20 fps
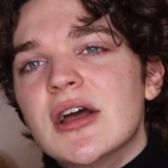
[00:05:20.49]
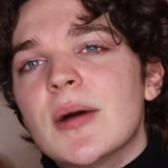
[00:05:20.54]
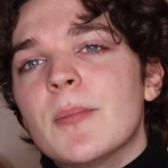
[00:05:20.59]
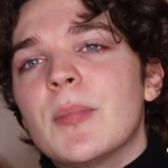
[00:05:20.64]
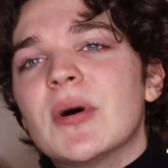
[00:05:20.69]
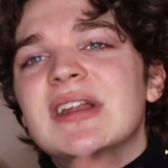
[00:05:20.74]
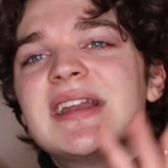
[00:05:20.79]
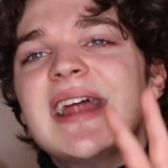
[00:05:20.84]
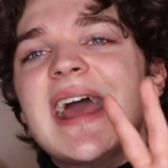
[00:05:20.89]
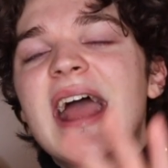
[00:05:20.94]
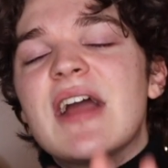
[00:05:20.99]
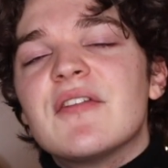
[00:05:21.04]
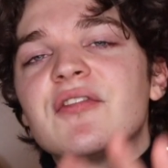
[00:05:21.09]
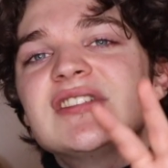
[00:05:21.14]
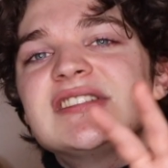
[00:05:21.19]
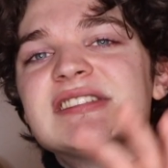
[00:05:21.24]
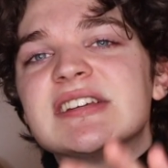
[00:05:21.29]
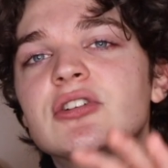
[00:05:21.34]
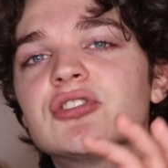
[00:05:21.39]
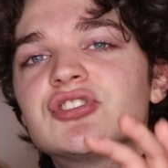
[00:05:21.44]
But at every
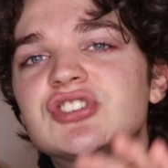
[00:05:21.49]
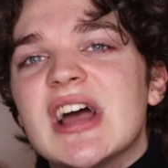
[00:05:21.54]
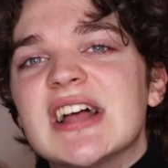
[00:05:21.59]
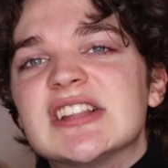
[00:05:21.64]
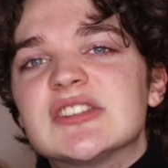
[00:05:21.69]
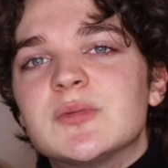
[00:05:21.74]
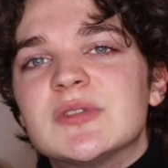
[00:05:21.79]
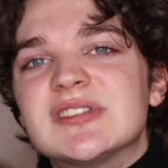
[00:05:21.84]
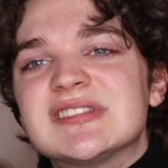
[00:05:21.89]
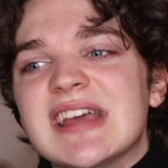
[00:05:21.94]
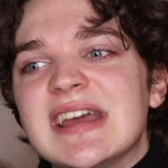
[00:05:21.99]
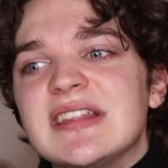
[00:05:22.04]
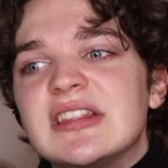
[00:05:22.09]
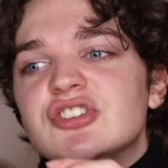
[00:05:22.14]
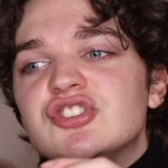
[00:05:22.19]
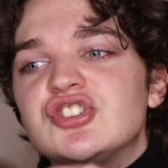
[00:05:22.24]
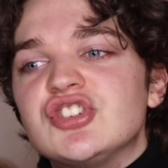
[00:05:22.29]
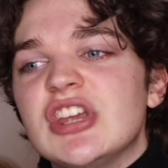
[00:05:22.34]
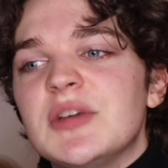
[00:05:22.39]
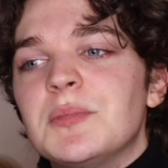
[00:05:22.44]
single chance, we'll say
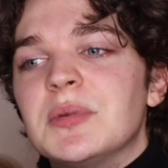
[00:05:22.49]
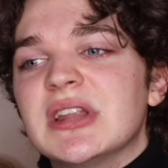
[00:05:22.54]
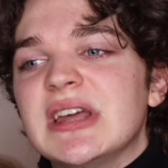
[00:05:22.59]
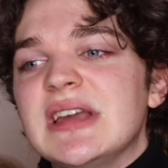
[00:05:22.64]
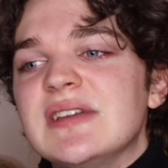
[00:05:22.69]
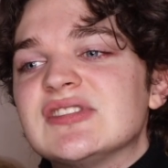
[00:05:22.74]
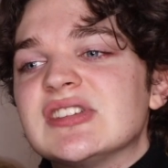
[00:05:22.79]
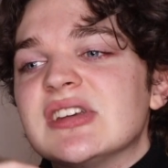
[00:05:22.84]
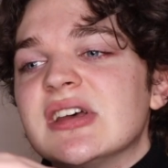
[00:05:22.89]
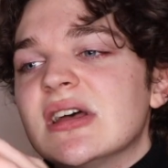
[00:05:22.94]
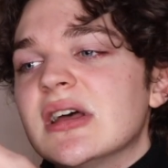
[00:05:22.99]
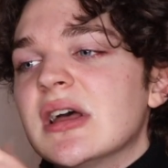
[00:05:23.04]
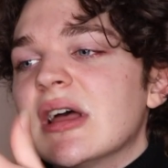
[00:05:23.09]
that she believes